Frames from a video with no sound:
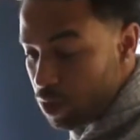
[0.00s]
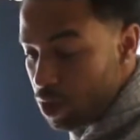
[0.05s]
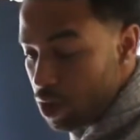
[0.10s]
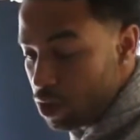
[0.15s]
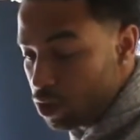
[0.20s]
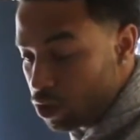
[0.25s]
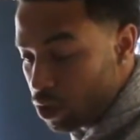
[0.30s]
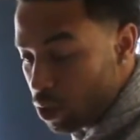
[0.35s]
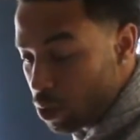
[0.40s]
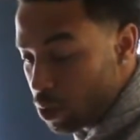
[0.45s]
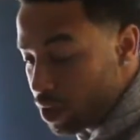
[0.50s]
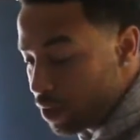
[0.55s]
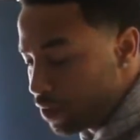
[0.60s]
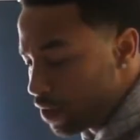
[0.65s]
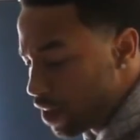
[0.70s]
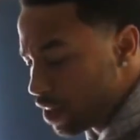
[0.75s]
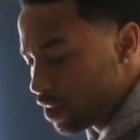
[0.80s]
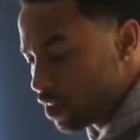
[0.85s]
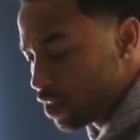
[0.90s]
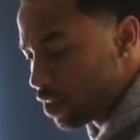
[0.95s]
So what if
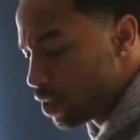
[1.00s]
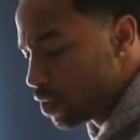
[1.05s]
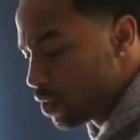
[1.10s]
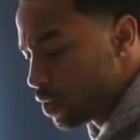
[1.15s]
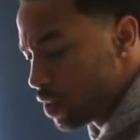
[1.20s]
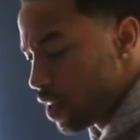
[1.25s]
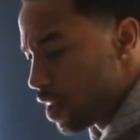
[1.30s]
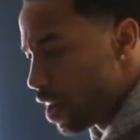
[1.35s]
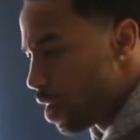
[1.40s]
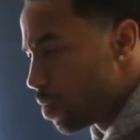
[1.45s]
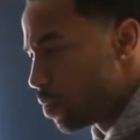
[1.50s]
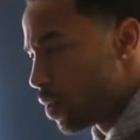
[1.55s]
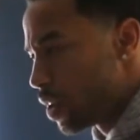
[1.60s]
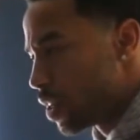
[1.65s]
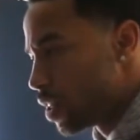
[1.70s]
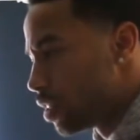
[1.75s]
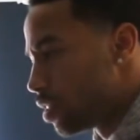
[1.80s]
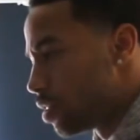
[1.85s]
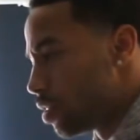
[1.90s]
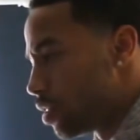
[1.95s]
I tell you that I'm
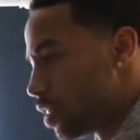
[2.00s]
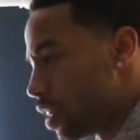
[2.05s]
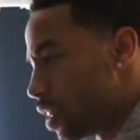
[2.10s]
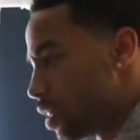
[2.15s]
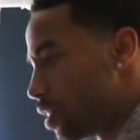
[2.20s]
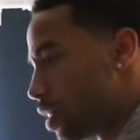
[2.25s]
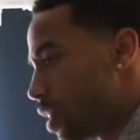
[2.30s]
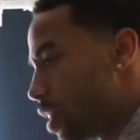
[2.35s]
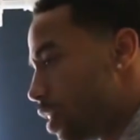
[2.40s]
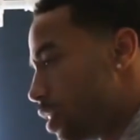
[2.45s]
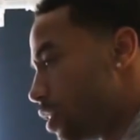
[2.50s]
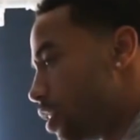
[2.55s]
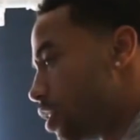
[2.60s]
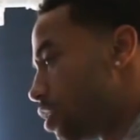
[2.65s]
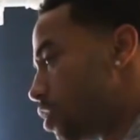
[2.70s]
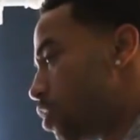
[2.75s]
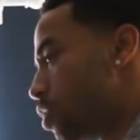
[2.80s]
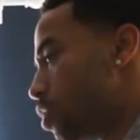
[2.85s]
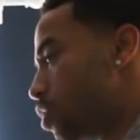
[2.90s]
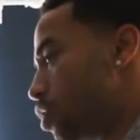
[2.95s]
willing to take things as
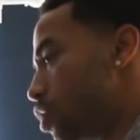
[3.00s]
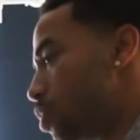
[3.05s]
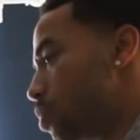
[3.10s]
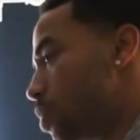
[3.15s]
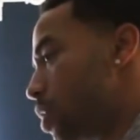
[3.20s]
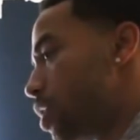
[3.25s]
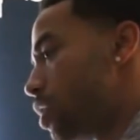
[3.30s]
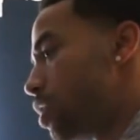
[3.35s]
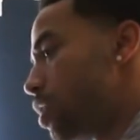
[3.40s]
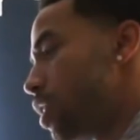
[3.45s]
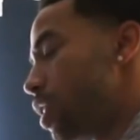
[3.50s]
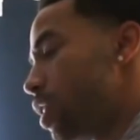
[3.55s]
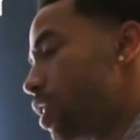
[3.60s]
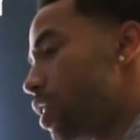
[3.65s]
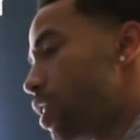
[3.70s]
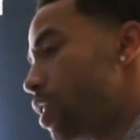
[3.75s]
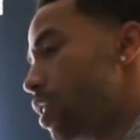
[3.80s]
slow as you want to take it?